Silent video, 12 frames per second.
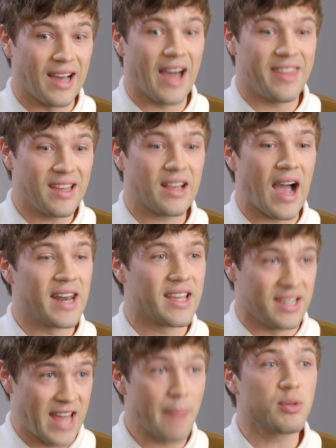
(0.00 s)
I think kind of
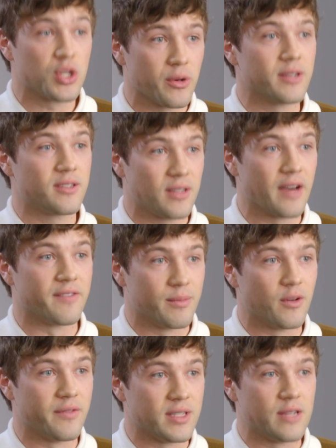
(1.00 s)
contemptuous of the
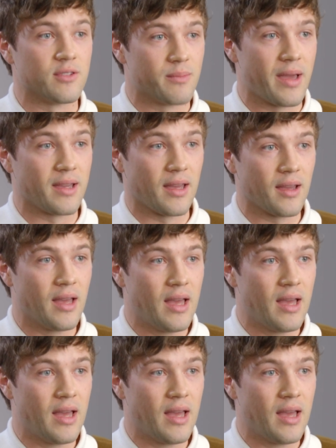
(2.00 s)
movies he was making,